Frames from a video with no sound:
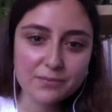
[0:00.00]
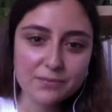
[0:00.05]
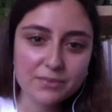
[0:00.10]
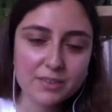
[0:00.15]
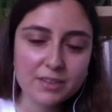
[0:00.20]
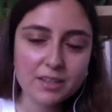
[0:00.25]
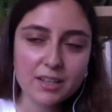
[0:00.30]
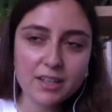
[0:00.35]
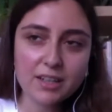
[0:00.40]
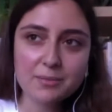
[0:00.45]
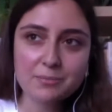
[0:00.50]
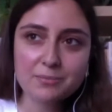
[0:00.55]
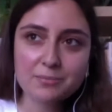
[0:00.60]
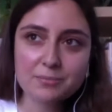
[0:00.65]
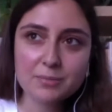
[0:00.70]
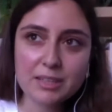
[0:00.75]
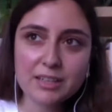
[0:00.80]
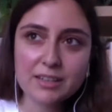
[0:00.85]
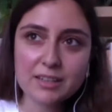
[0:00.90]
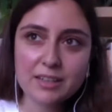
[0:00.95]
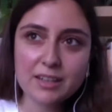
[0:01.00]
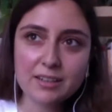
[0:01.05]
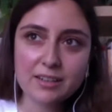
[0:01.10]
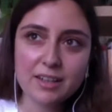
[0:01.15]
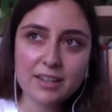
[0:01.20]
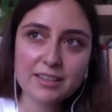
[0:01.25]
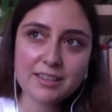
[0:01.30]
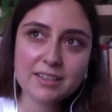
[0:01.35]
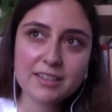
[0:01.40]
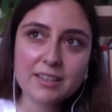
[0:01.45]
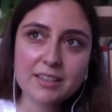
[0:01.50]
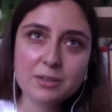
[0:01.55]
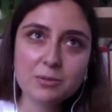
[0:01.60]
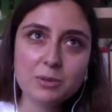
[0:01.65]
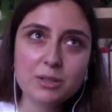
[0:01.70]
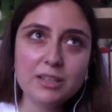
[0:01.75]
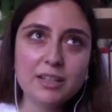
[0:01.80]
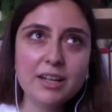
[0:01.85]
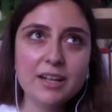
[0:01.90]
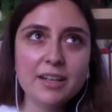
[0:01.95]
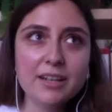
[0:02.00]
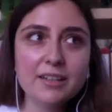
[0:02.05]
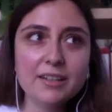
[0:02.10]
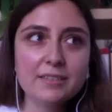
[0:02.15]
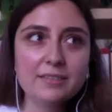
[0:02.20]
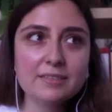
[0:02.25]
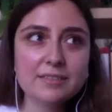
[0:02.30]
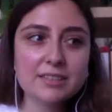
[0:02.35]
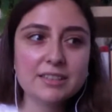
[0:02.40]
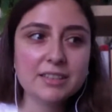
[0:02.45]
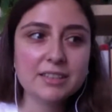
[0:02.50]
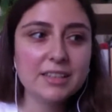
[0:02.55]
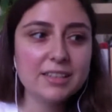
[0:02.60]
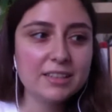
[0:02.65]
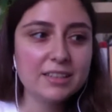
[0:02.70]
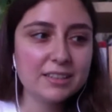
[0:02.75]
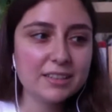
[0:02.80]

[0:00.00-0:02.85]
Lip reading: But I think what I've seen,